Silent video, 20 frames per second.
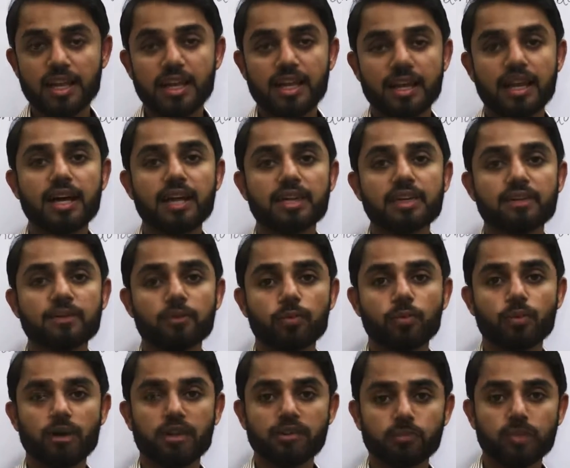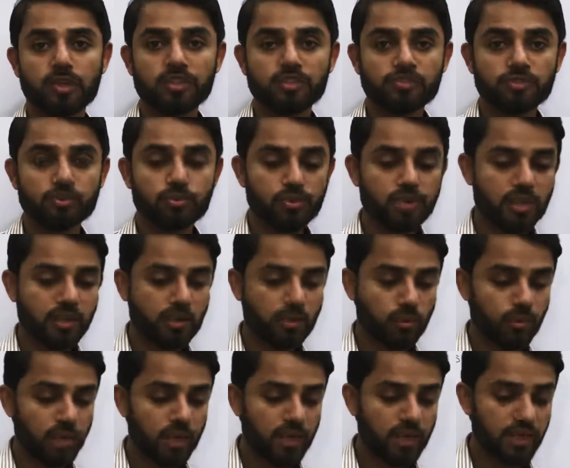Like once we are
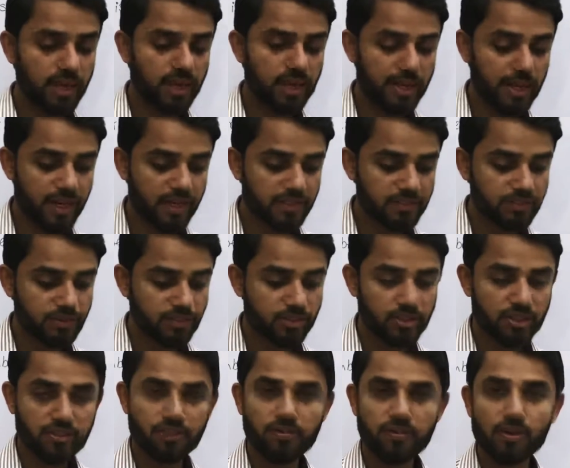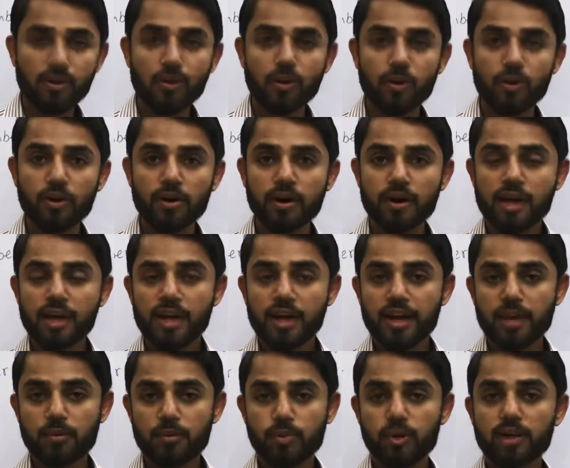rolling a dice on the floor,
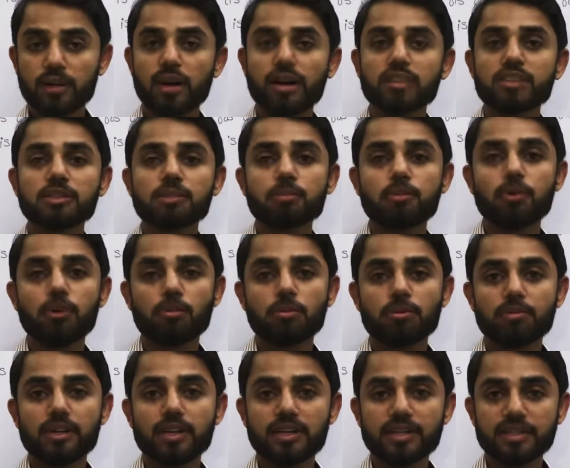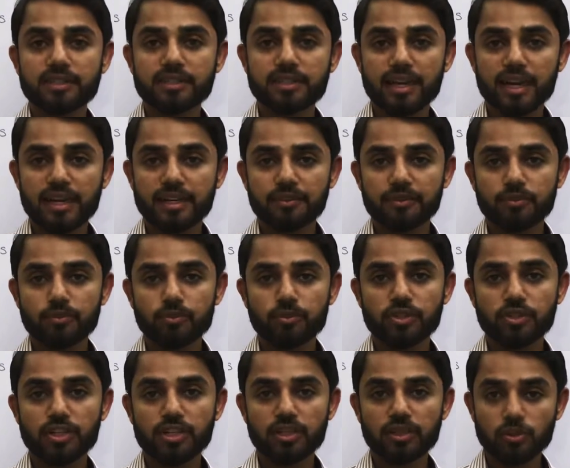and what are the probability that
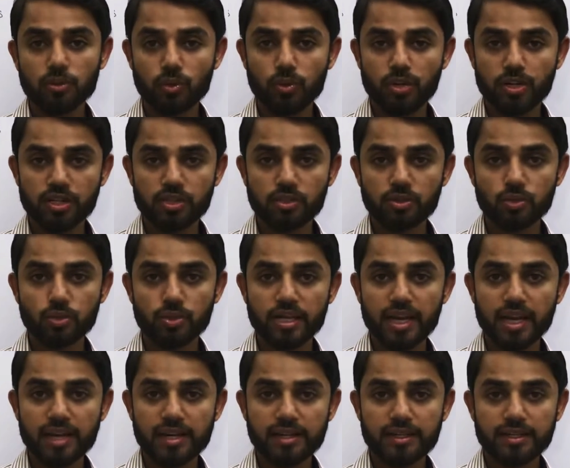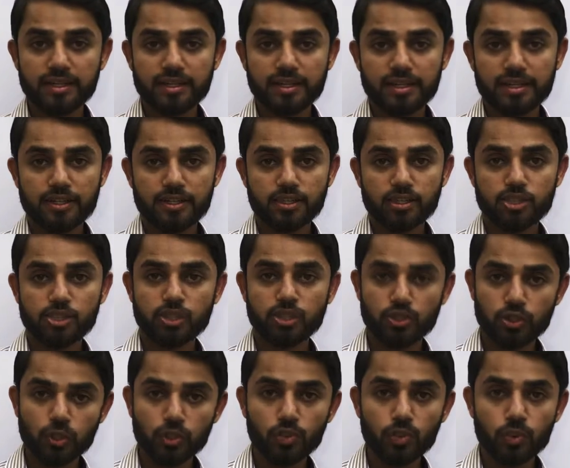we are going to get
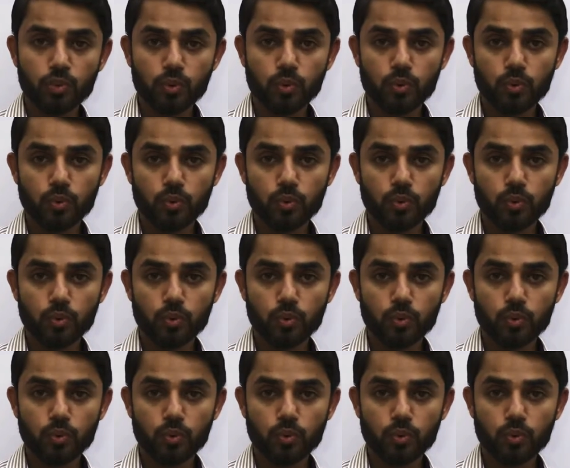2?